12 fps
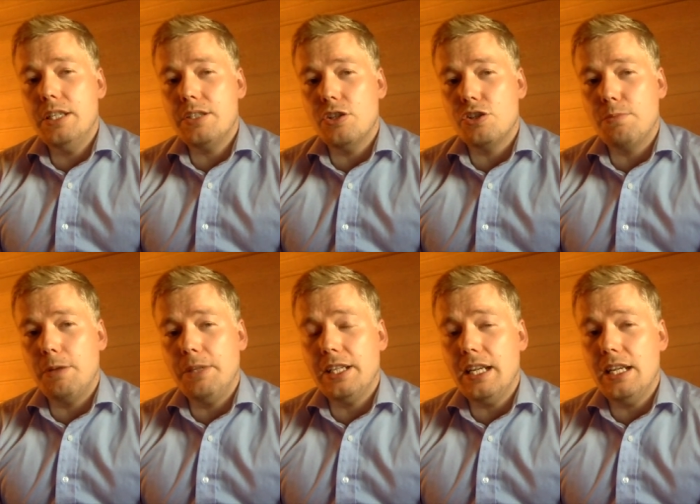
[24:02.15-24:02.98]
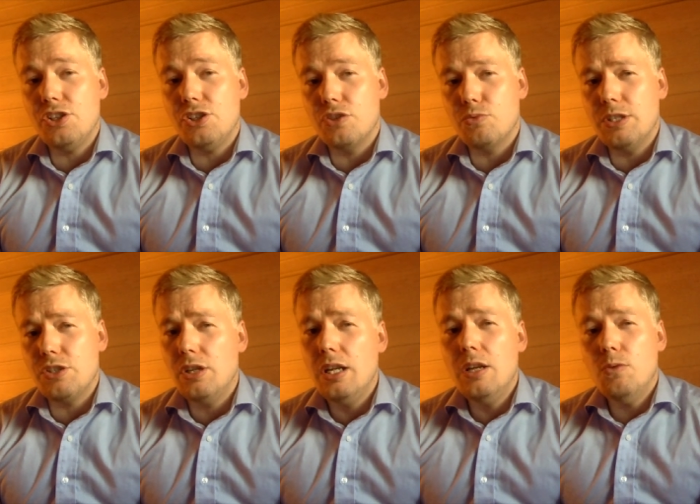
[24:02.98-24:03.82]
research publications
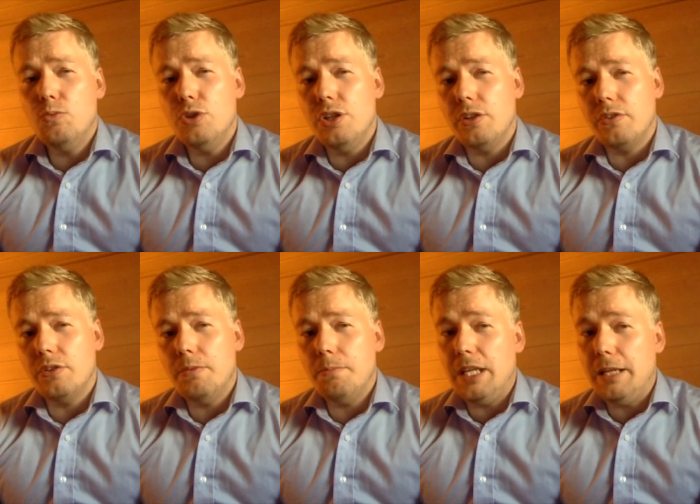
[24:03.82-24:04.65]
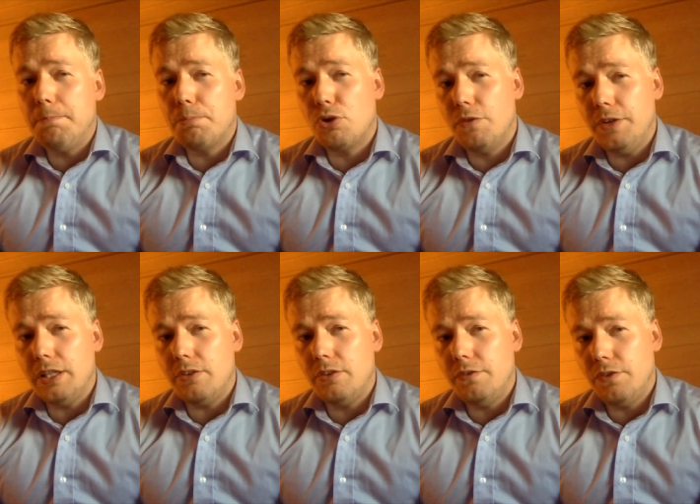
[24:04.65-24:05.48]
which wouldn't be
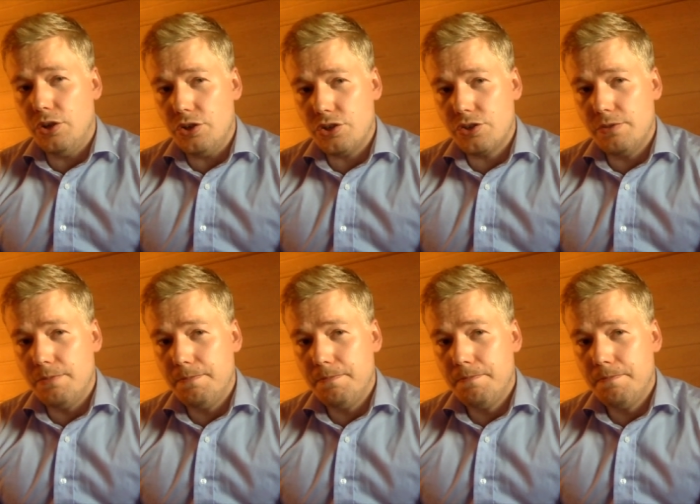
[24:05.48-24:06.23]
profit first.